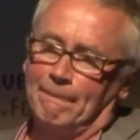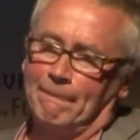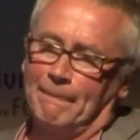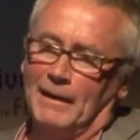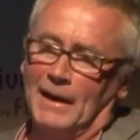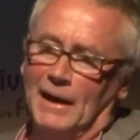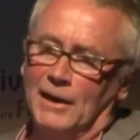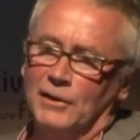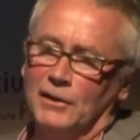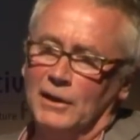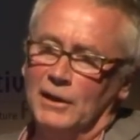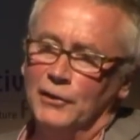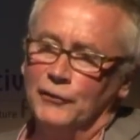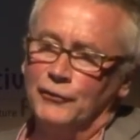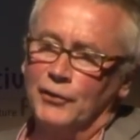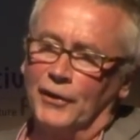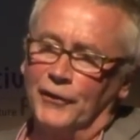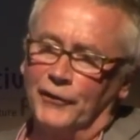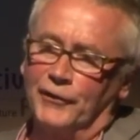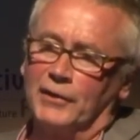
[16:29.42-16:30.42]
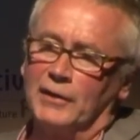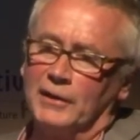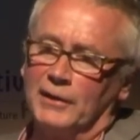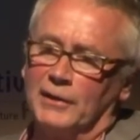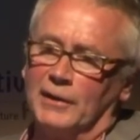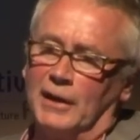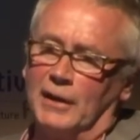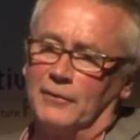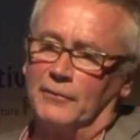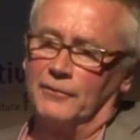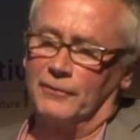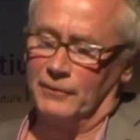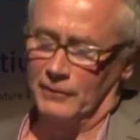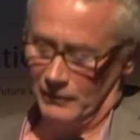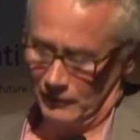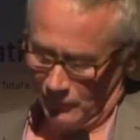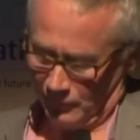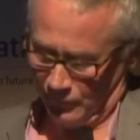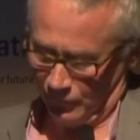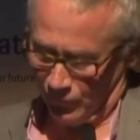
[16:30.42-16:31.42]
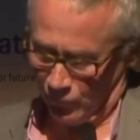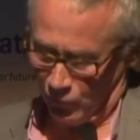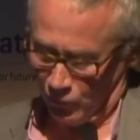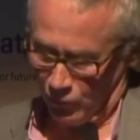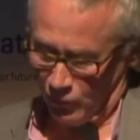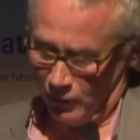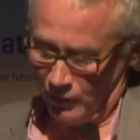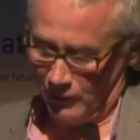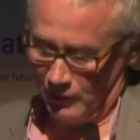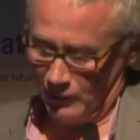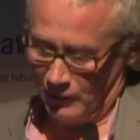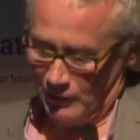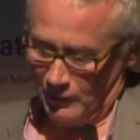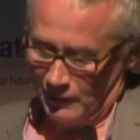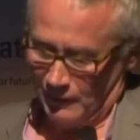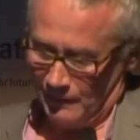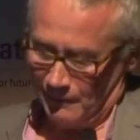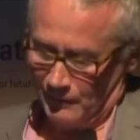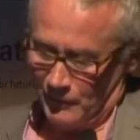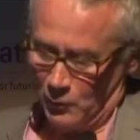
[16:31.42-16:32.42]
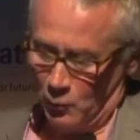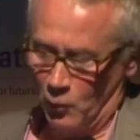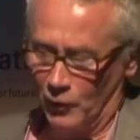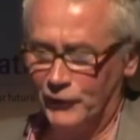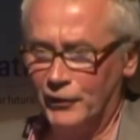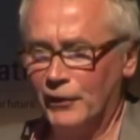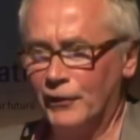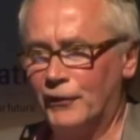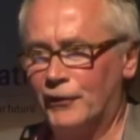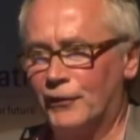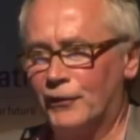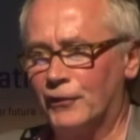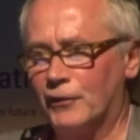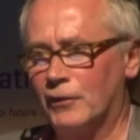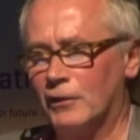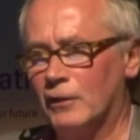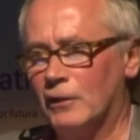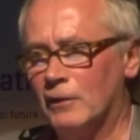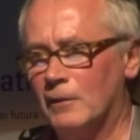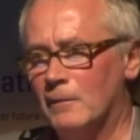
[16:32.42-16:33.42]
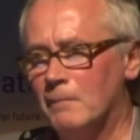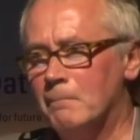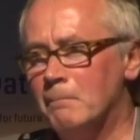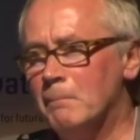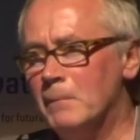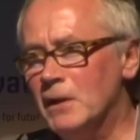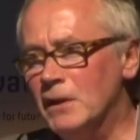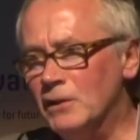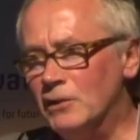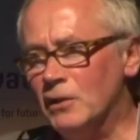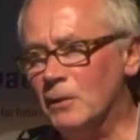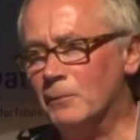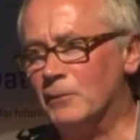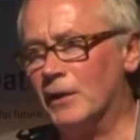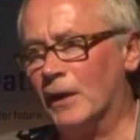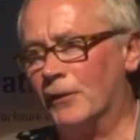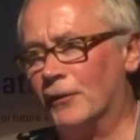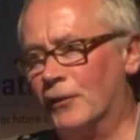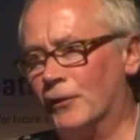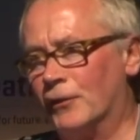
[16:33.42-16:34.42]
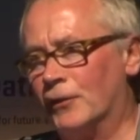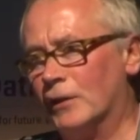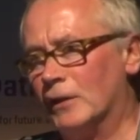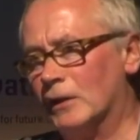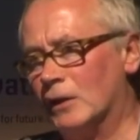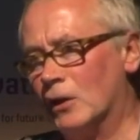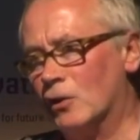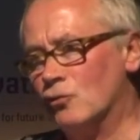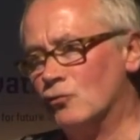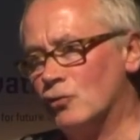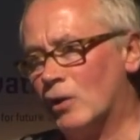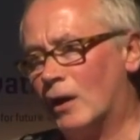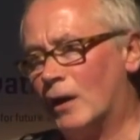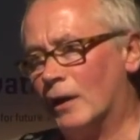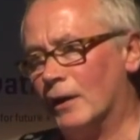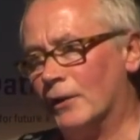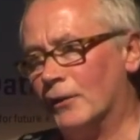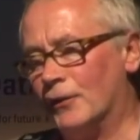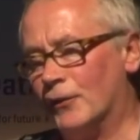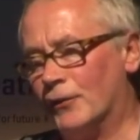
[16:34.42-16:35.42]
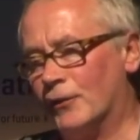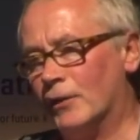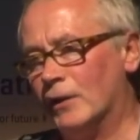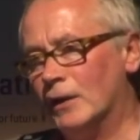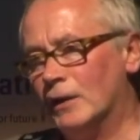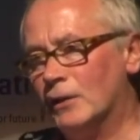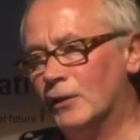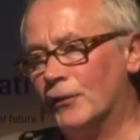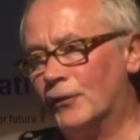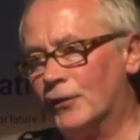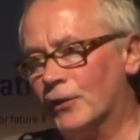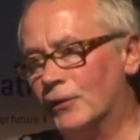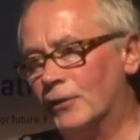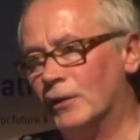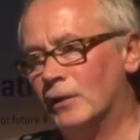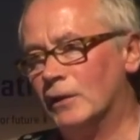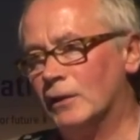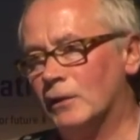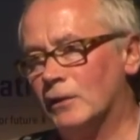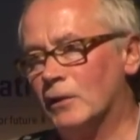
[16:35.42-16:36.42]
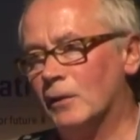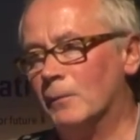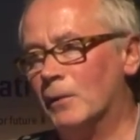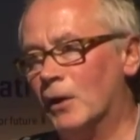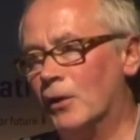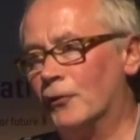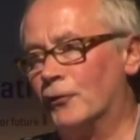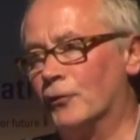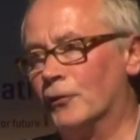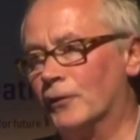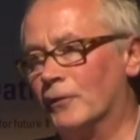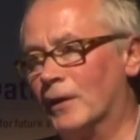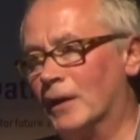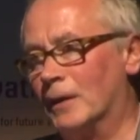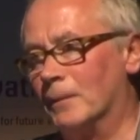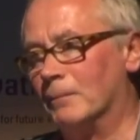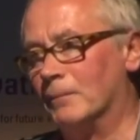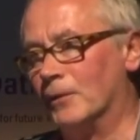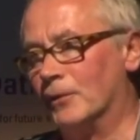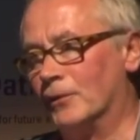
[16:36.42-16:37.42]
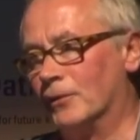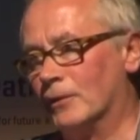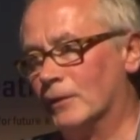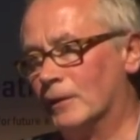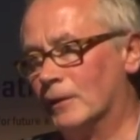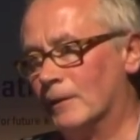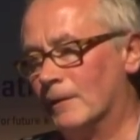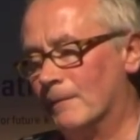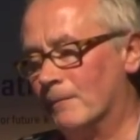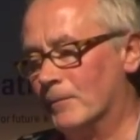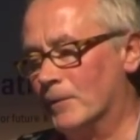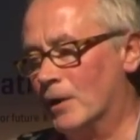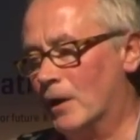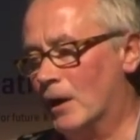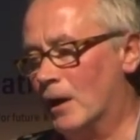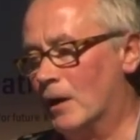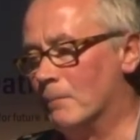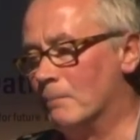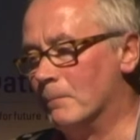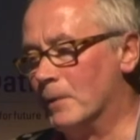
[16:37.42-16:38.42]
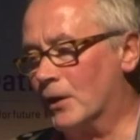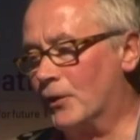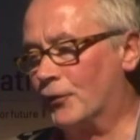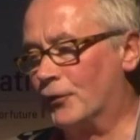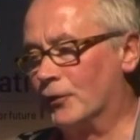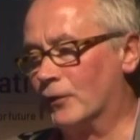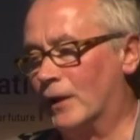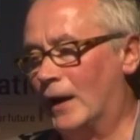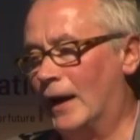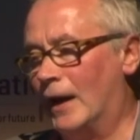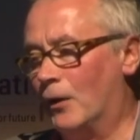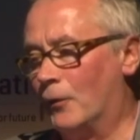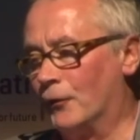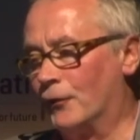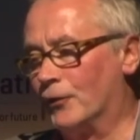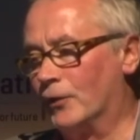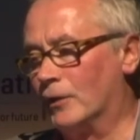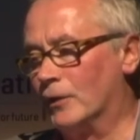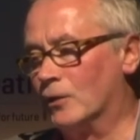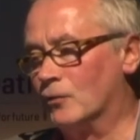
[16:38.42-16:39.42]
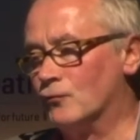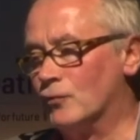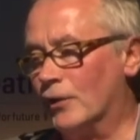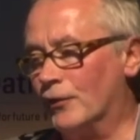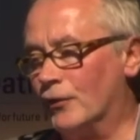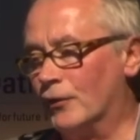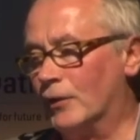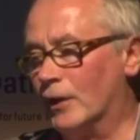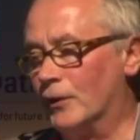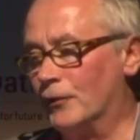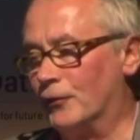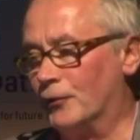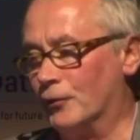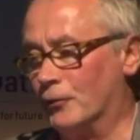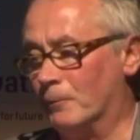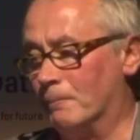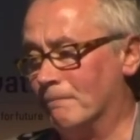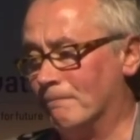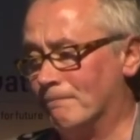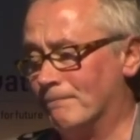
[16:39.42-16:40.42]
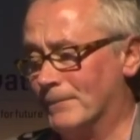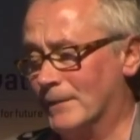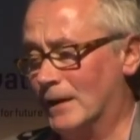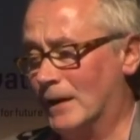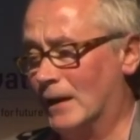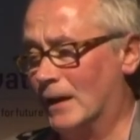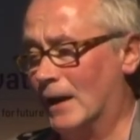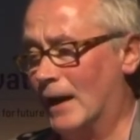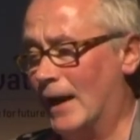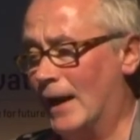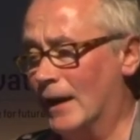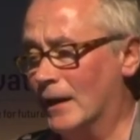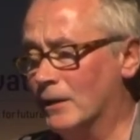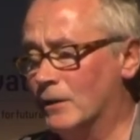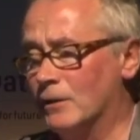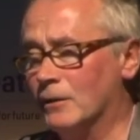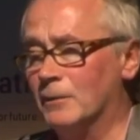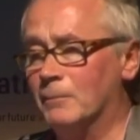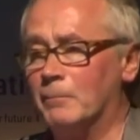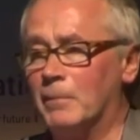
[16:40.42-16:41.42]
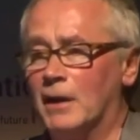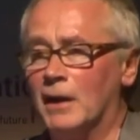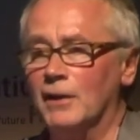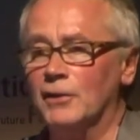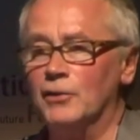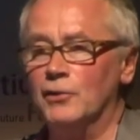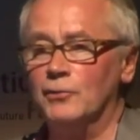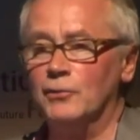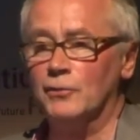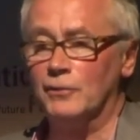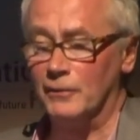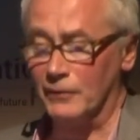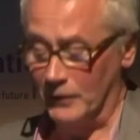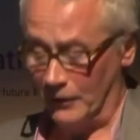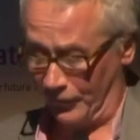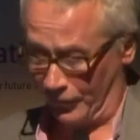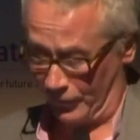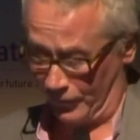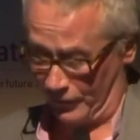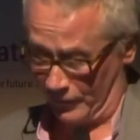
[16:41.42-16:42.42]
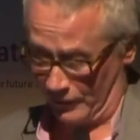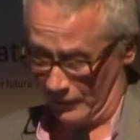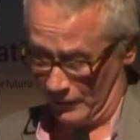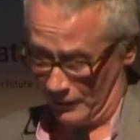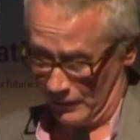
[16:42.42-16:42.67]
and interestingly enough, for what is medium density, low rise, inner city commercial development, a mix of housing, residential, anchored by a new university.